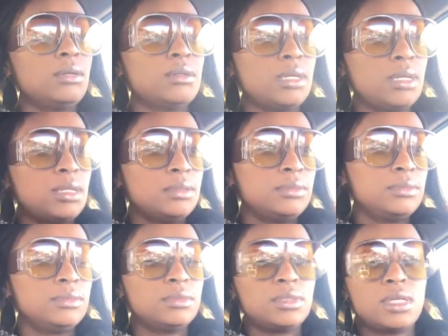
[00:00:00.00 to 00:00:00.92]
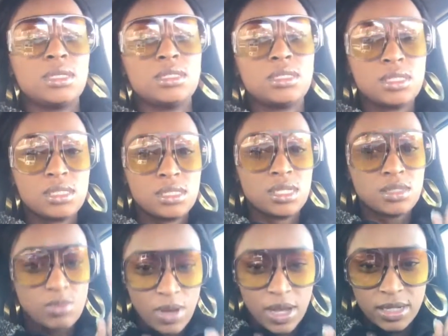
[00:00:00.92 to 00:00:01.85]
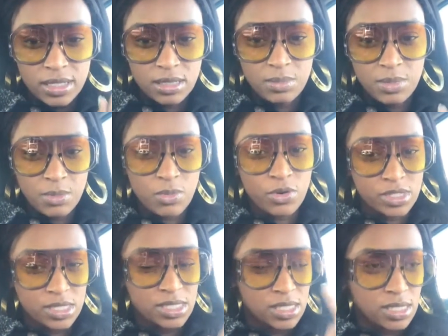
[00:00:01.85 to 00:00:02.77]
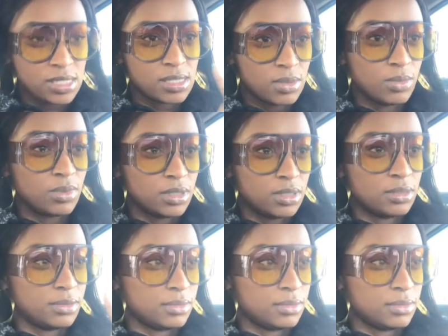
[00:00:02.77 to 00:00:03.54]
okay, this is why I need to be more consistent with